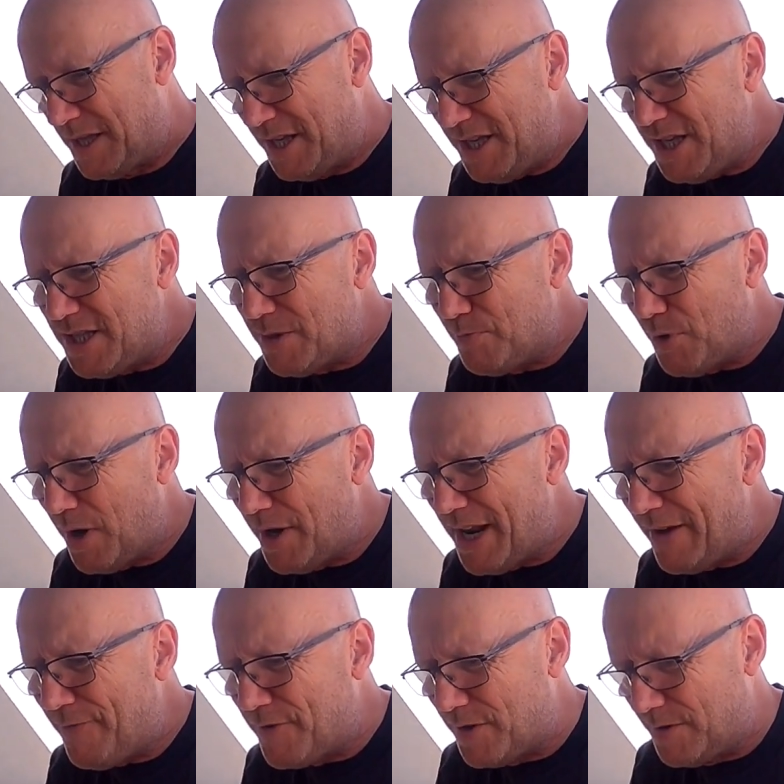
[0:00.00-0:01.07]
This is to put
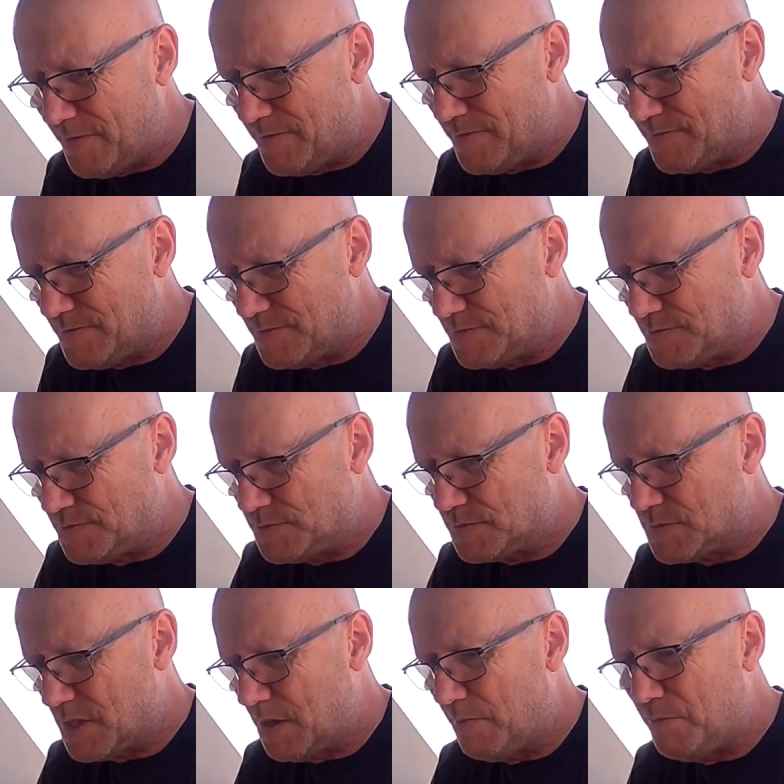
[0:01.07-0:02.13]
on after.
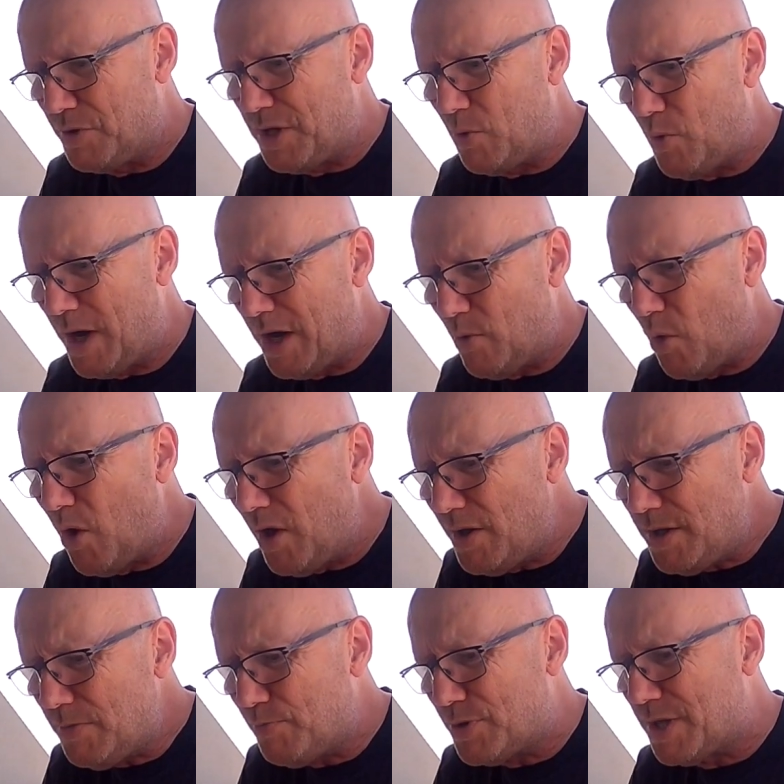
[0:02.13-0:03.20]
Put it where you
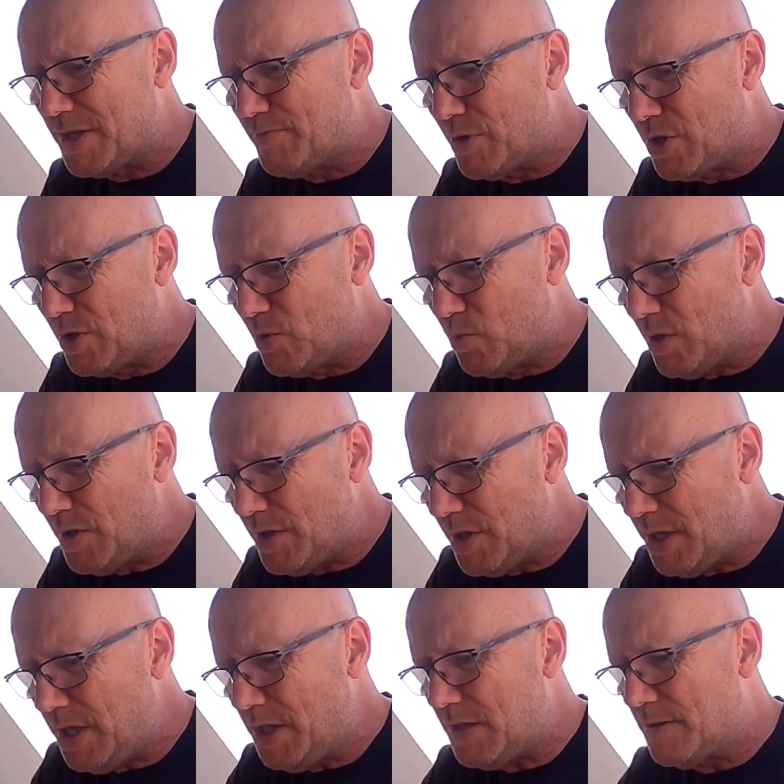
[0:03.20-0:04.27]
want, put as much as you want
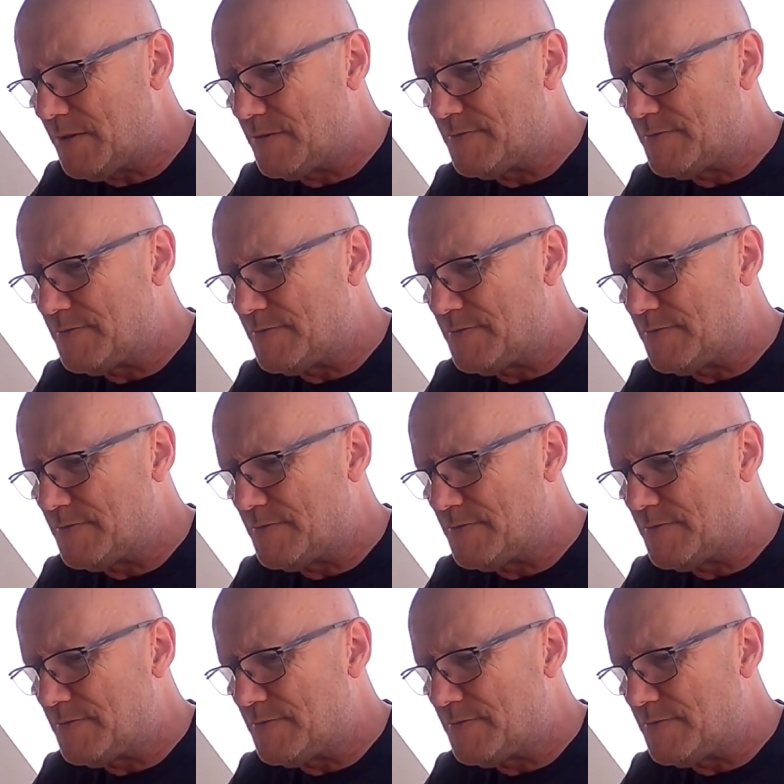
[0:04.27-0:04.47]
on it.